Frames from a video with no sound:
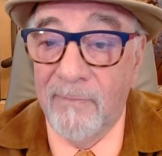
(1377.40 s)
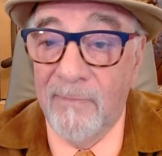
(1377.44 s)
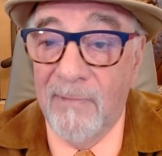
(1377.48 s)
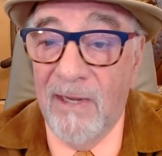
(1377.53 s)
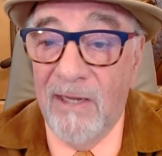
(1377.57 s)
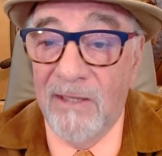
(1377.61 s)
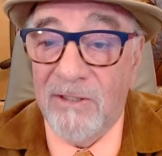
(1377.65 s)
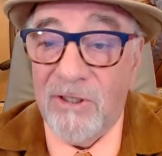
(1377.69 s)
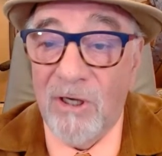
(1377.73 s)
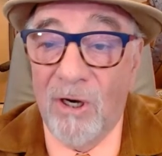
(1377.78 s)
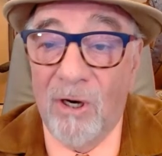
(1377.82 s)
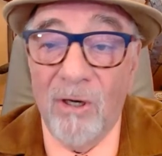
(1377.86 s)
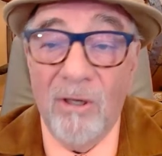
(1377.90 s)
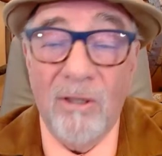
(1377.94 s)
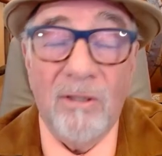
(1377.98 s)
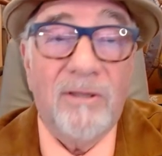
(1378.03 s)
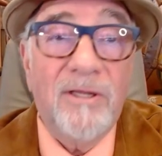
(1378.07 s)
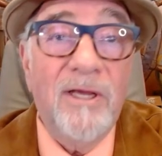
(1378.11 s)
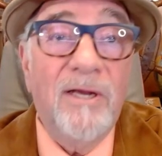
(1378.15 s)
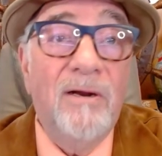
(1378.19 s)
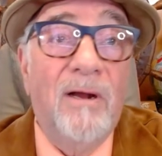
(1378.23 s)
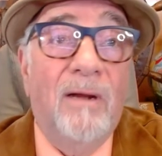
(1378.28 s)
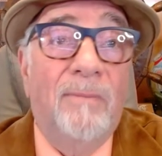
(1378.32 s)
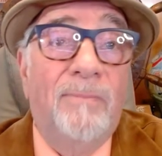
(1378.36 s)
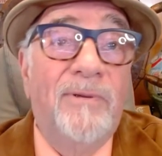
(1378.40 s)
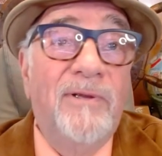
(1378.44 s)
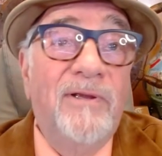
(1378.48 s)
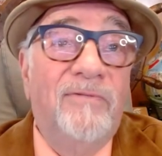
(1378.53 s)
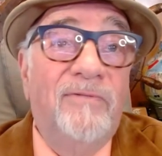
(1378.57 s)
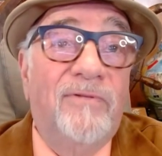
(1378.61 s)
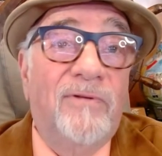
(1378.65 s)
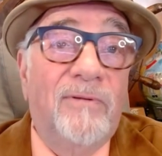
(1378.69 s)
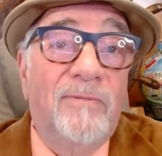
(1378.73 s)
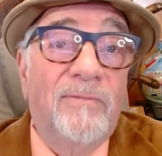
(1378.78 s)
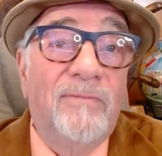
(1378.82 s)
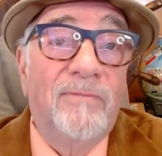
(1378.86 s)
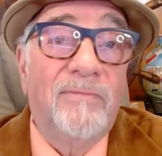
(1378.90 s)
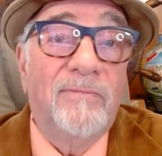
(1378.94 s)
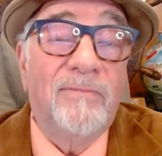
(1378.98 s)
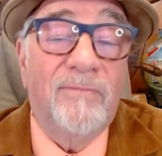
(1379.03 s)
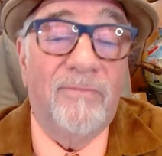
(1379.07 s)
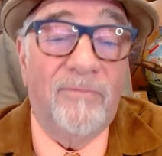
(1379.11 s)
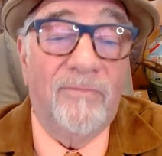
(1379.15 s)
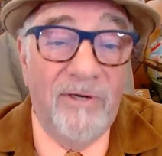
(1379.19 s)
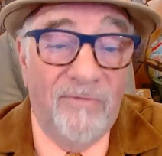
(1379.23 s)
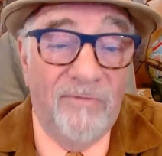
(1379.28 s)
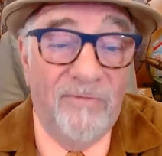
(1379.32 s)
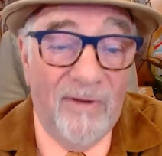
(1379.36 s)
It's Earth in Upheaval.
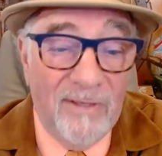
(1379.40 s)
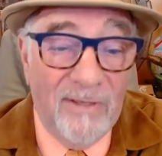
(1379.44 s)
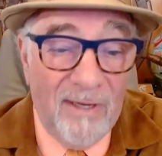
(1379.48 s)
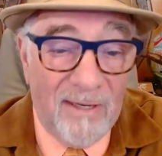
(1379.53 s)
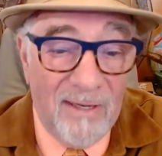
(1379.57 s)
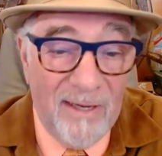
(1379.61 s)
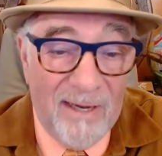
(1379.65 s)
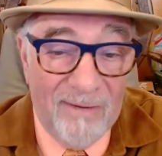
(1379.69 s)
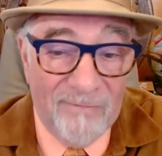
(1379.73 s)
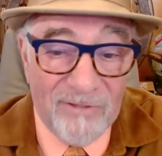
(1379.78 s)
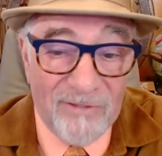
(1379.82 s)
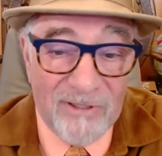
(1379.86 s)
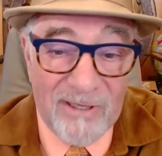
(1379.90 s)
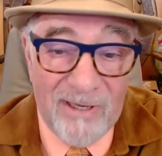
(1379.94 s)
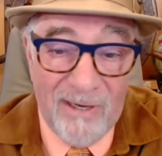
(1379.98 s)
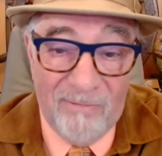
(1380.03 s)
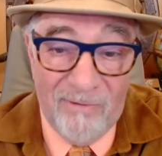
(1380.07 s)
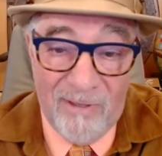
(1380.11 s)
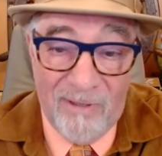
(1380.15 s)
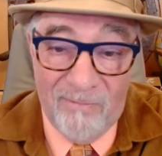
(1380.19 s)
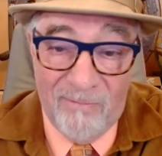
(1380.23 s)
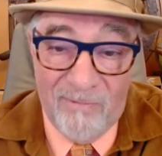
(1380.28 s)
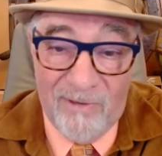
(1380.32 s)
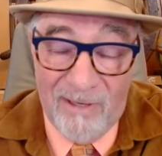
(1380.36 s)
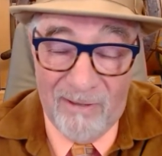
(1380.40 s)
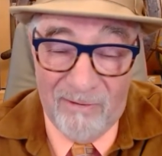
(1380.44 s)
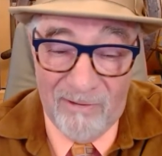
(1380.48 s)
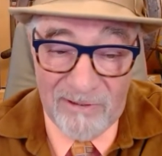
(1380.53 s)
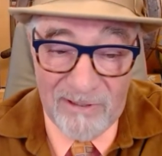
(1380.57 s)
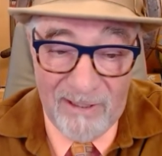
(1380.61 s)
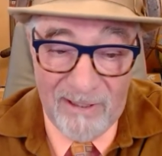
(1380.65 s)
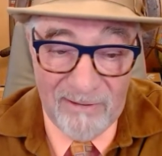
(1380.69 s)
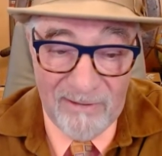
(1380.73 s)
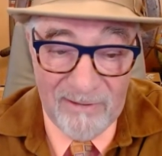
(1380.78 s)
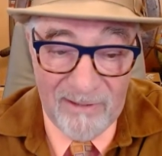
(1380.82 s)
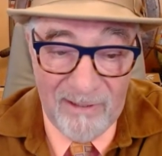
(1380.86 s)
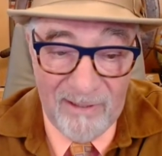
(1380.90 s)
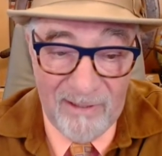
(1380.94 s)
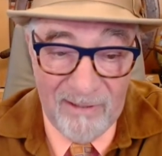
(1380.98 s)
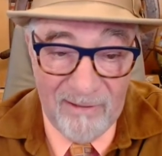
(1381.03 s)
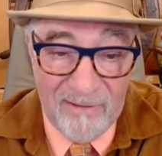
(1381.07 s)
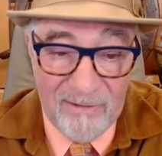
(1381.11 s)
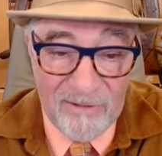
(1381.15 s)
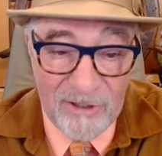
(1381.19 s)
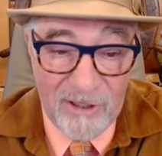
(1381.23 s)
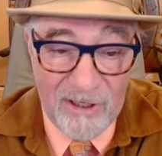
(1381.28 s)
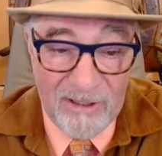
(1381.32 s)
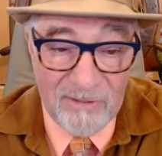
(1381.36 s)
Velikovsky, I read him when I was 18,
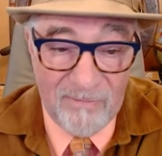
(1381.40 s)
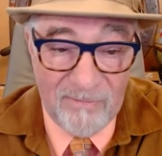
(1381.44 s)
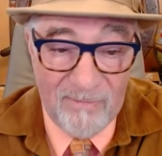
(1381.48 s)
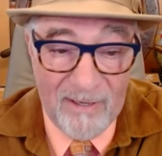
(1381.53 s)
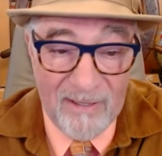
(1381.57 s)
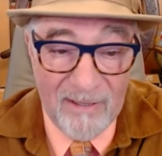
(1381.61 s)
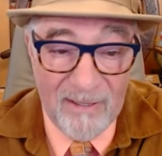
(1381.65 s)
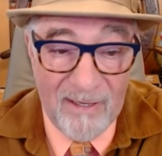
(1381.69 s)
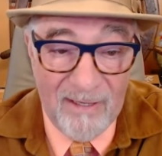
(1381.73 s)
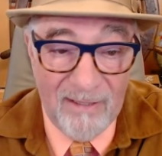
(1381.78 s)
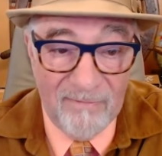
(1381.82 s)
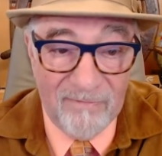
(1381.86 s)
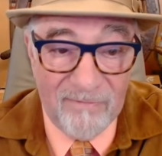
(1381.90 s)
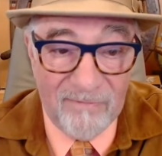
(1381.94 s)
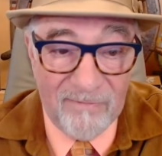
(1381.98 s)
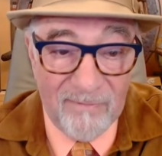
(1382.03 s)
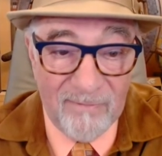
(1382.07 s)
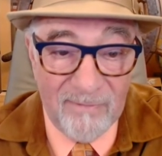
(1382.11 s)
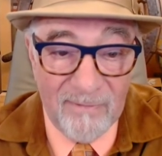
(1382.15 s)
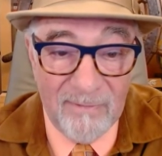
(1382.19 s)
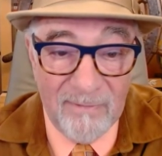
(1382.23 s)
changed my life.